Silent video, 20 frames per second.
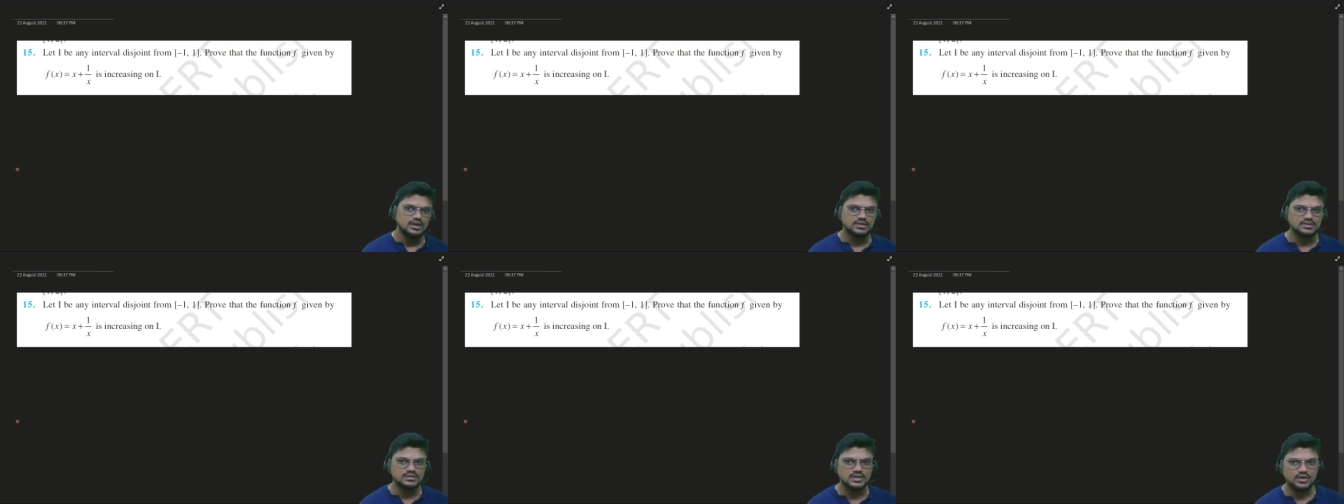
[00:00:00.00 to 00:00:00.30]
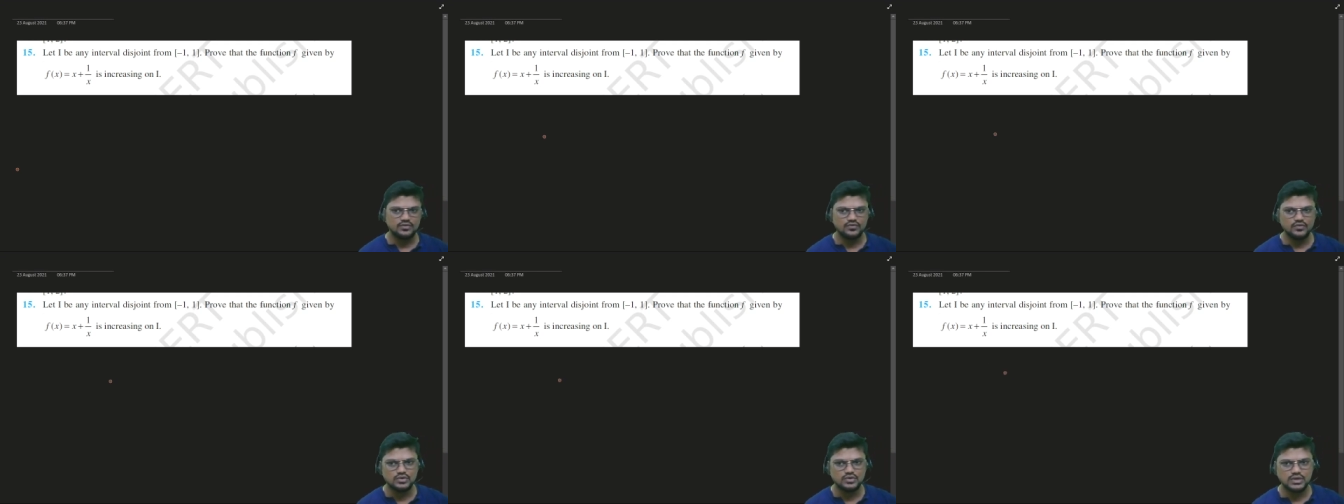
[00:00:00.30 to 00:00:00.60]

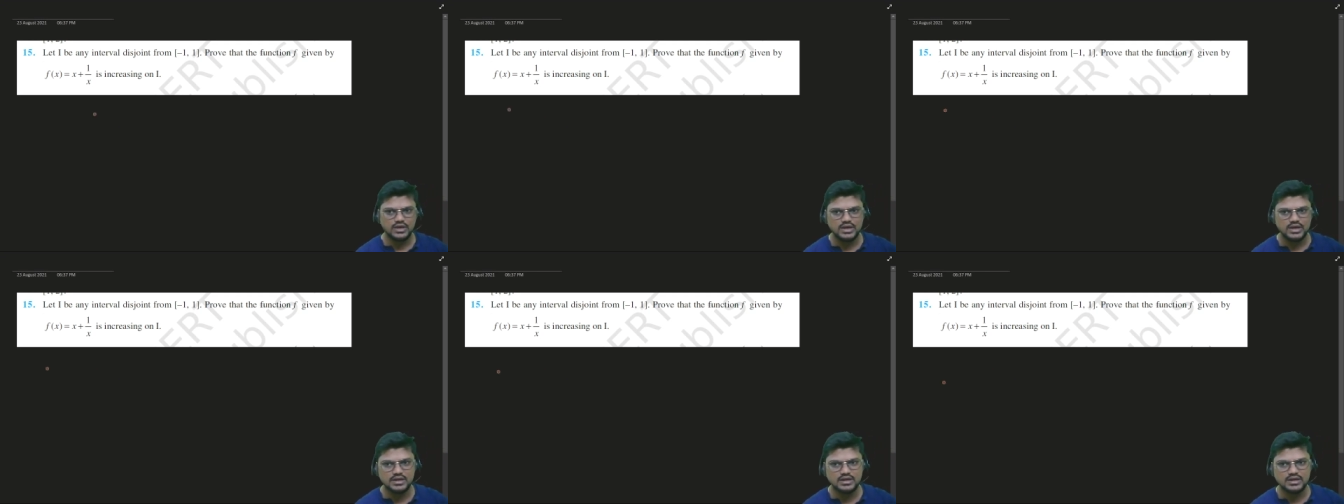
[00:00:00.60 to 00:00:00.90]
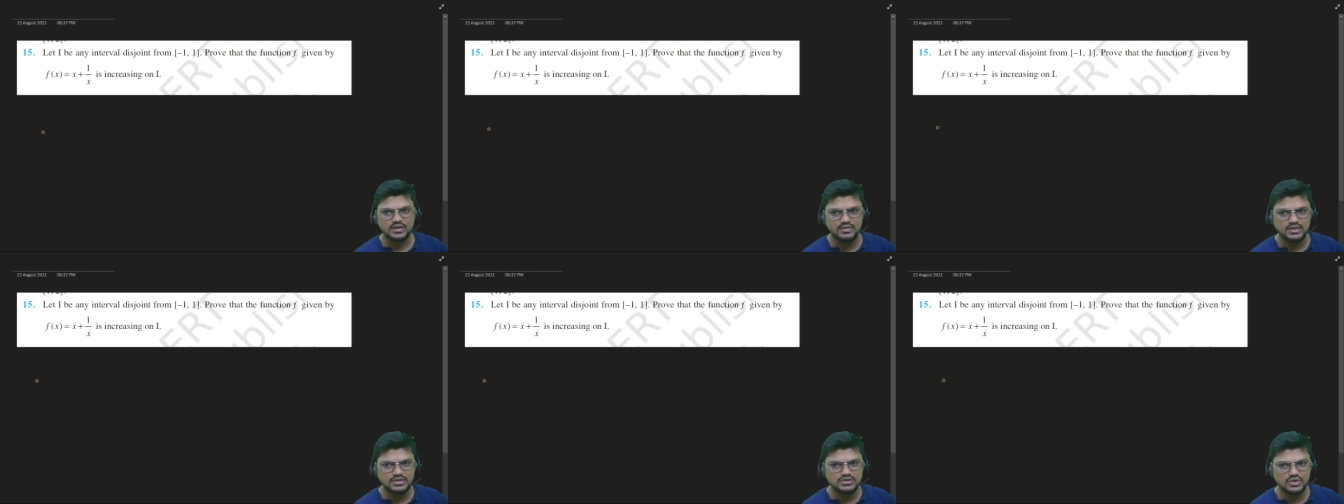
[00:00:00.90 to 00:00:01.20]
Therefore the
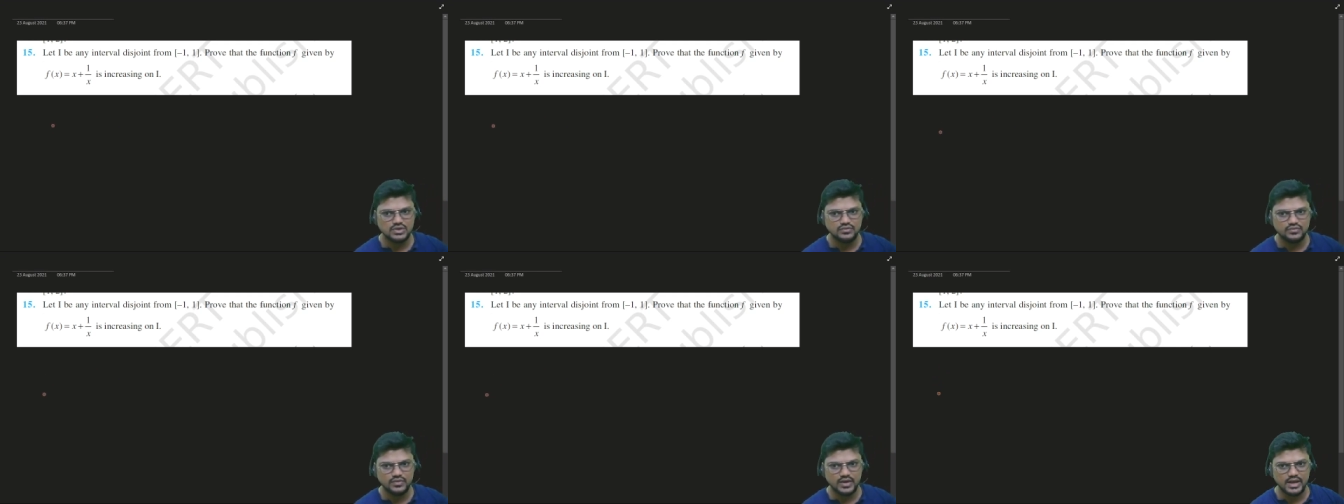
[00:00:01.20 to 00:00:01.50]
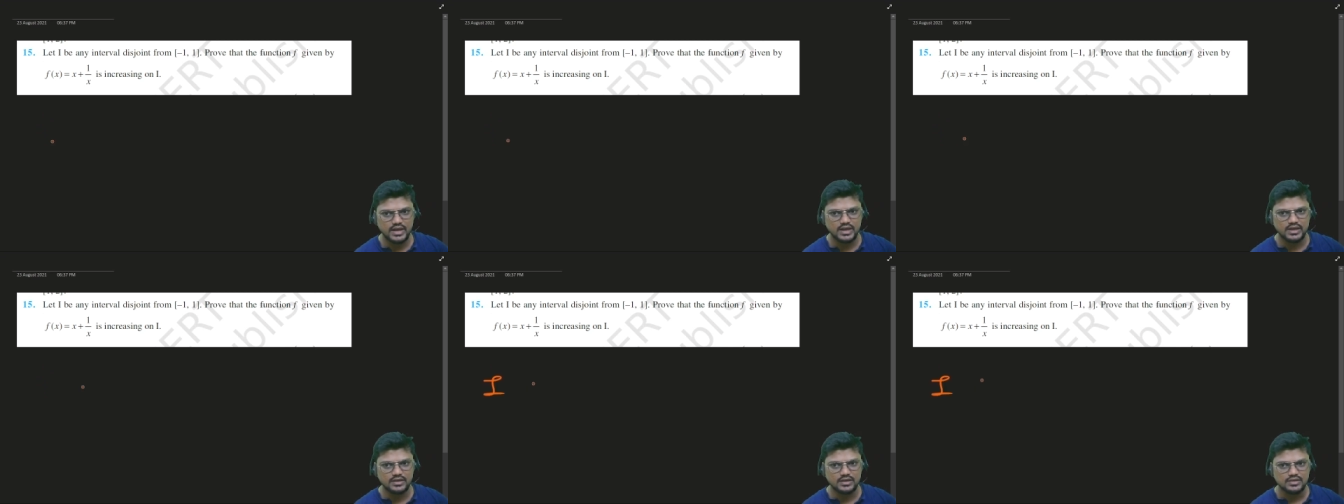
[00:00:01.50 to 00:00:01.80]
intervals of
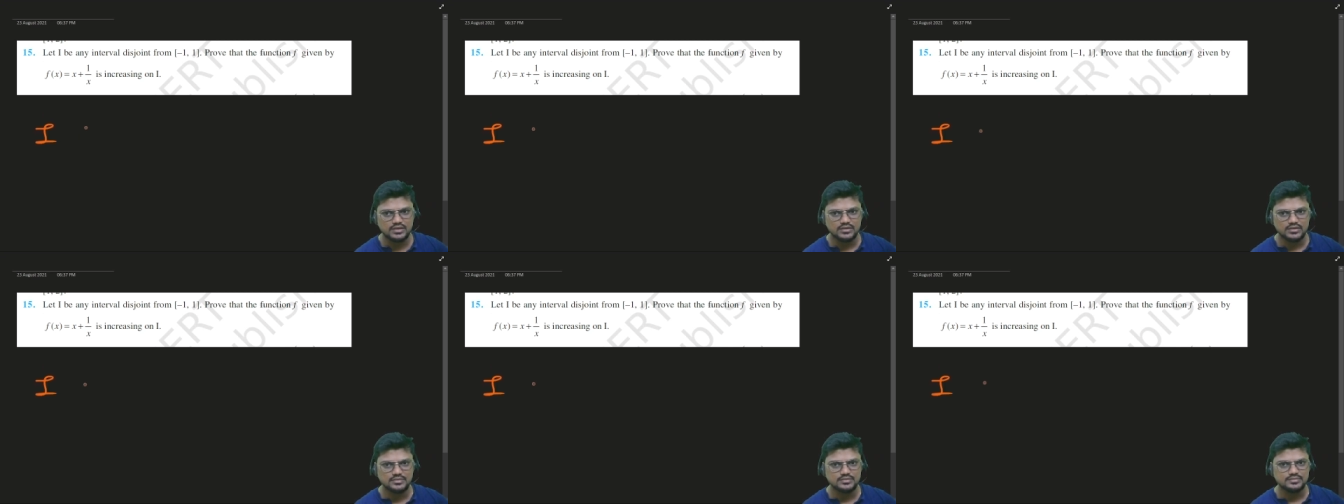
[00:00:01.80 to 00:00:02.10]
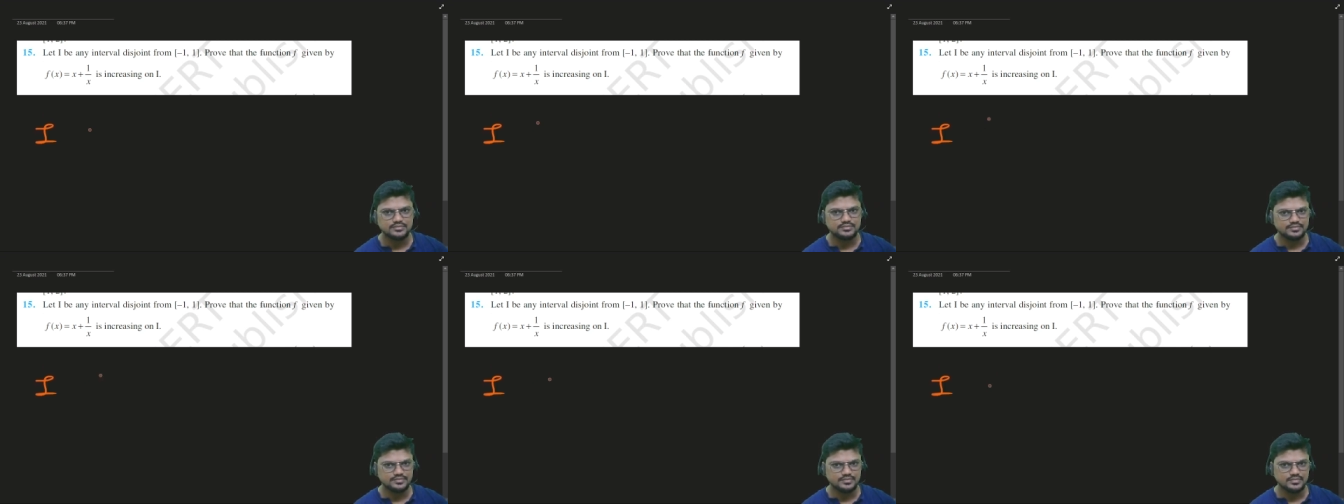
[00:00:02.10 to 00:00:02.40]
I,
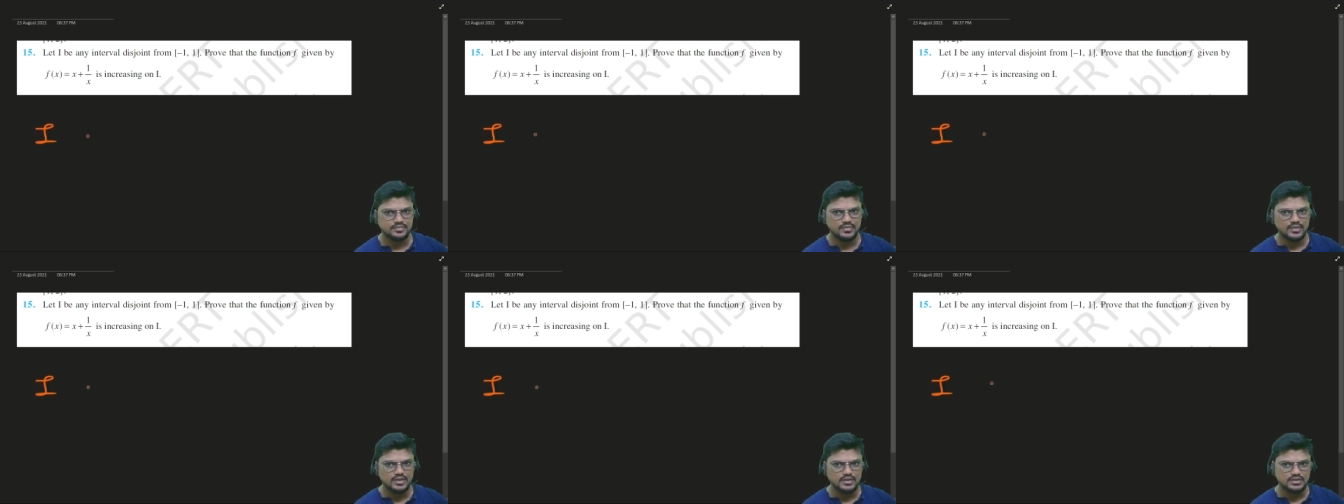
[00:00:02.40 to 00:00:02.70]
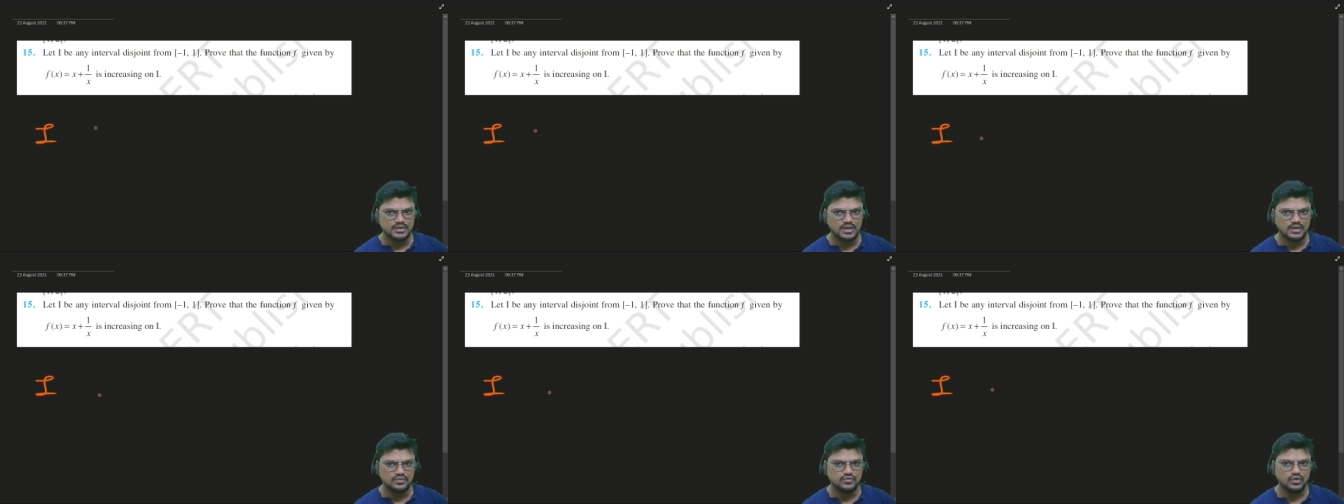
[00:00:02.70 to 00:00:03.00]

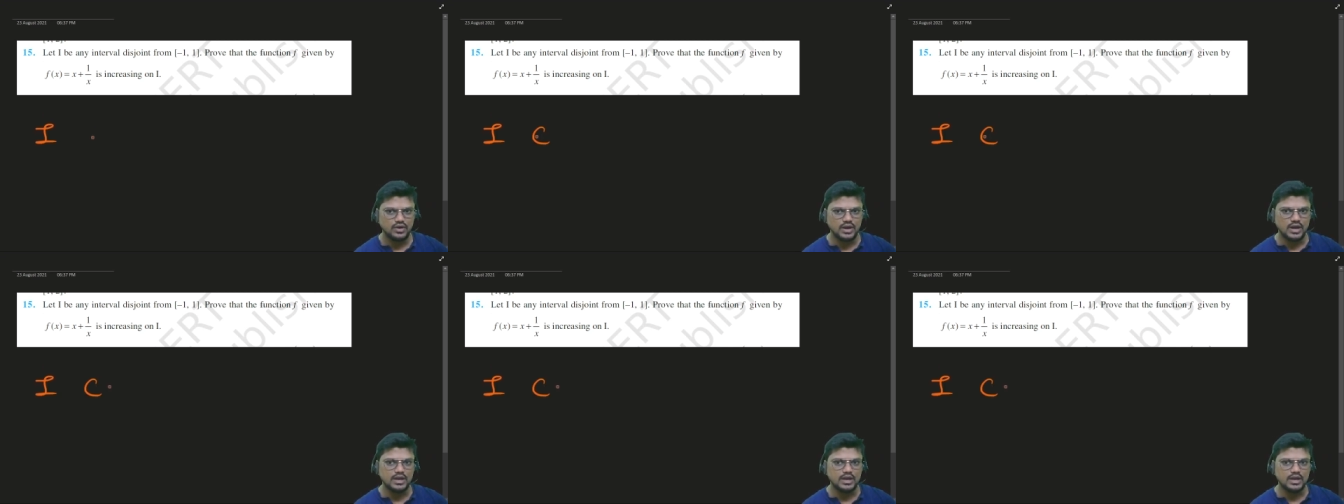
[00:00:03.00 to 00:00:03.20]
therefore